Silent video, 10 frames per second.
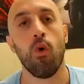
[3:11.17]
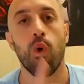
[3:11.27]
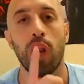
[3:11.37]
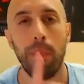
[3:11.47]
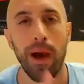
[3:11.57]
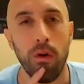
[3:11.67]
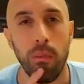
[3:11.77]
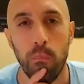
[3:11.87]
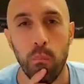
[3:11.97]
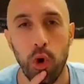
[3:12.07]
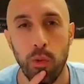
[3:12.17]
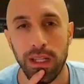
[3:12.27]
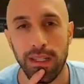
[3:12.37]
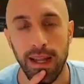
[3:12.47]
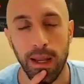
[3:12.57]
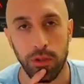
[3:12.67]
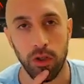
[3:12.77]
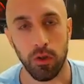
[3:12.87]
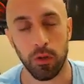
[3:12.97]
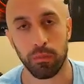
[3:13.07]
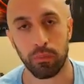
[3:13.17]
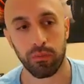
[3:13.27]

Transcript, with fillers: What about Mobitz type two?